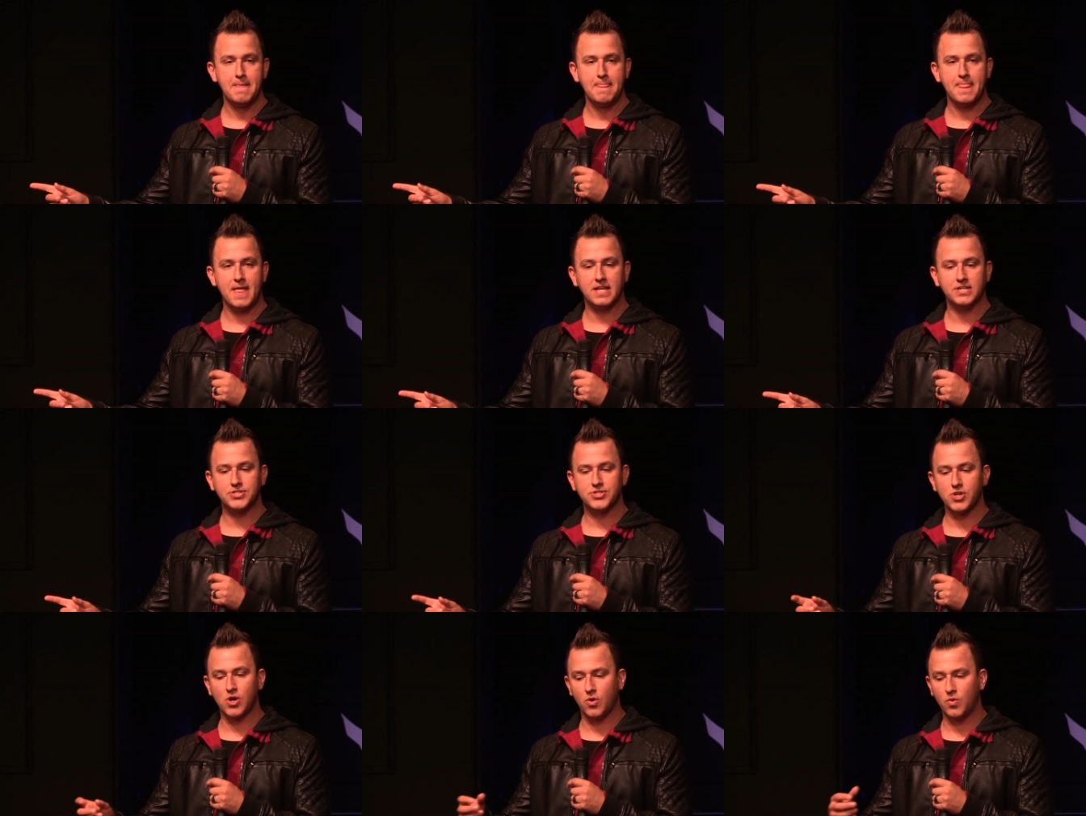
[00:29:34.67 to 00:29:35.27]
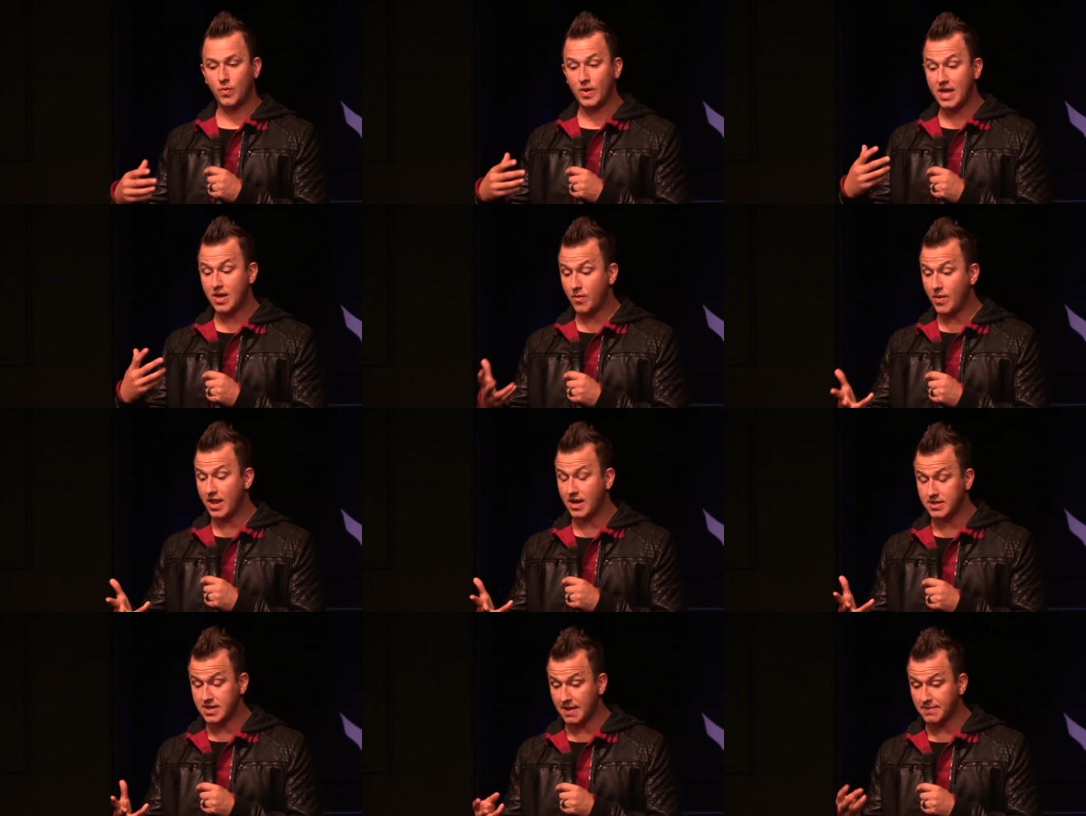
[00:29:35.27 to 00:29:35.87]
And so we, we
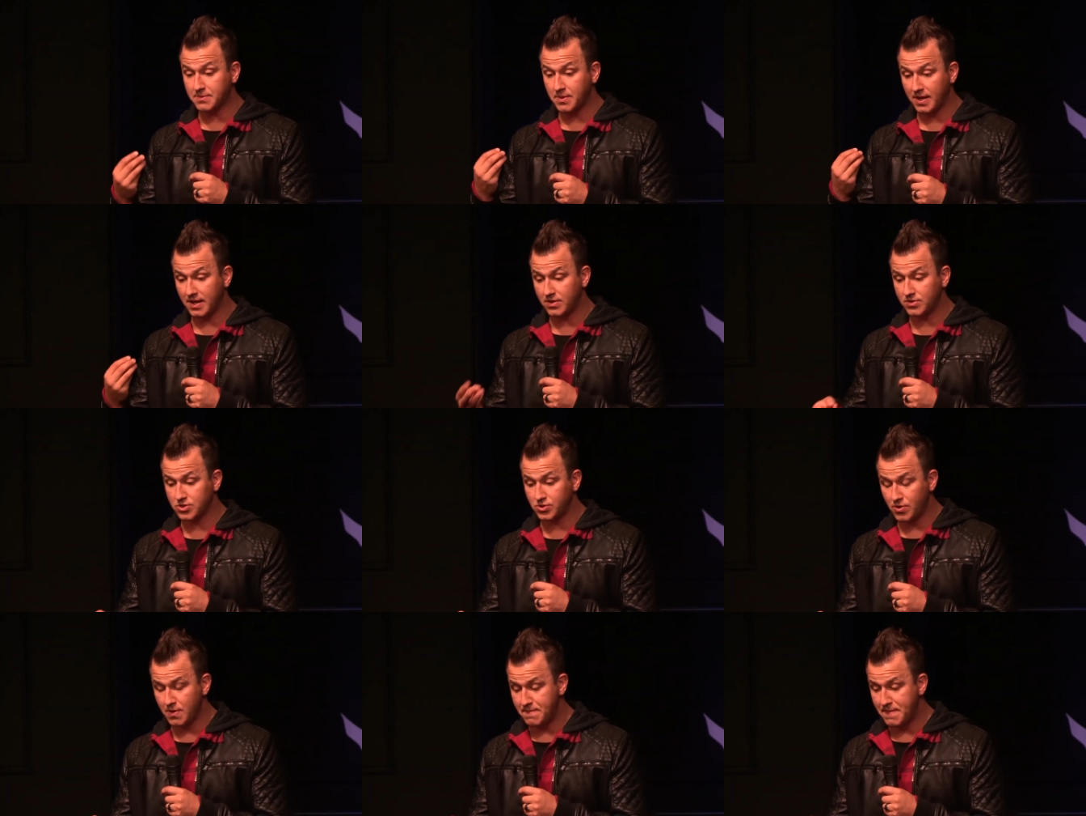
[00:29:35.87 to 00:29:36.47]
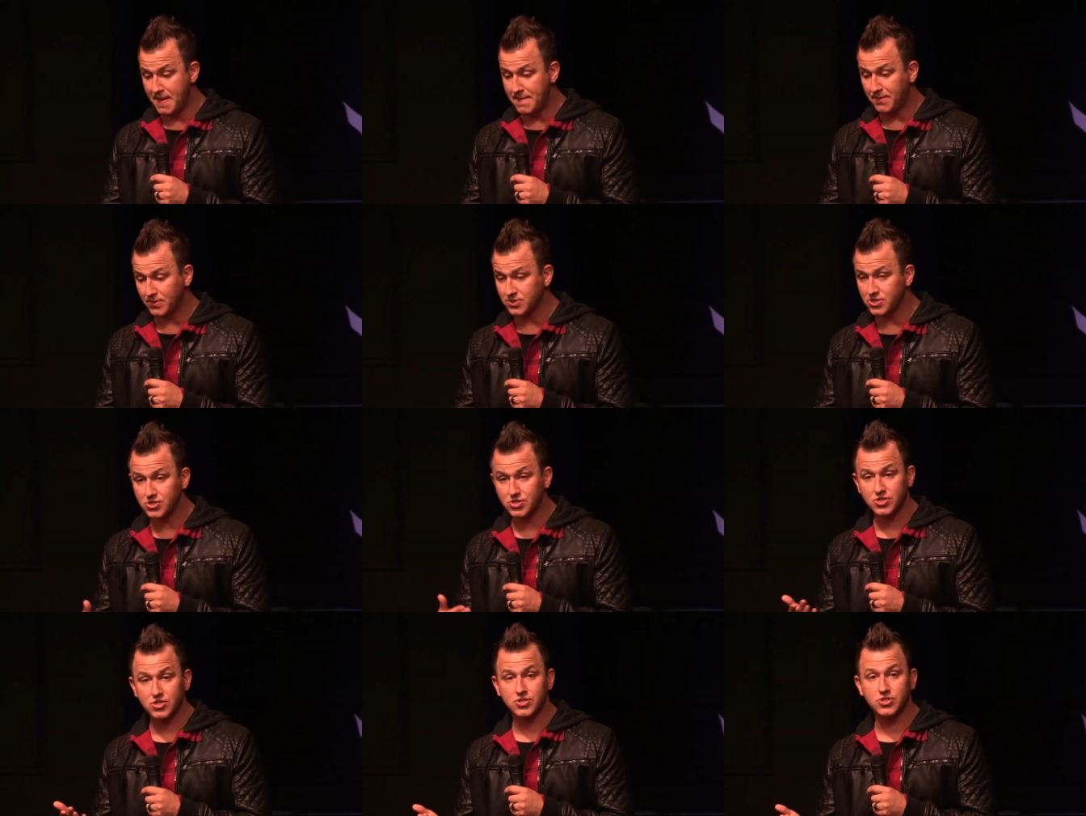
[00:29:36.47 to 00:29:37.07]
had Adopt a Block, in, the street, people
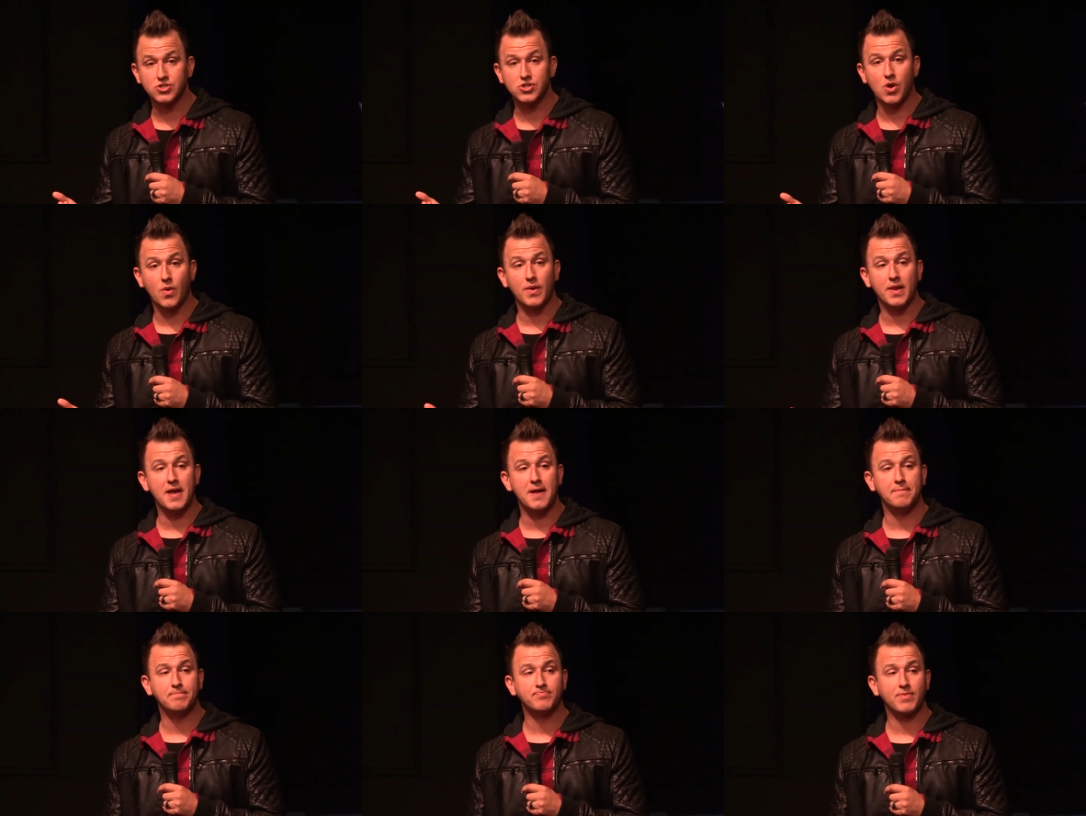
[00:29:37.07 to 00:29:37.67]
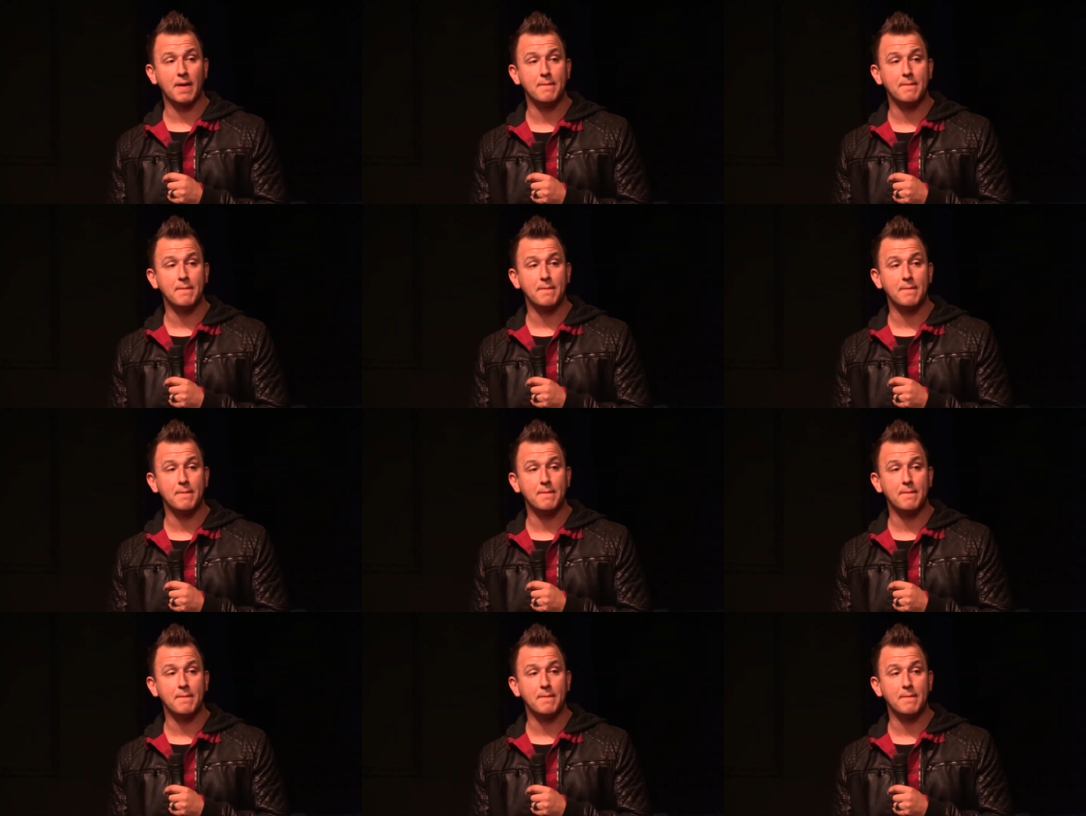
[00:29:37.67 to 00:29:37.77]
just showing up.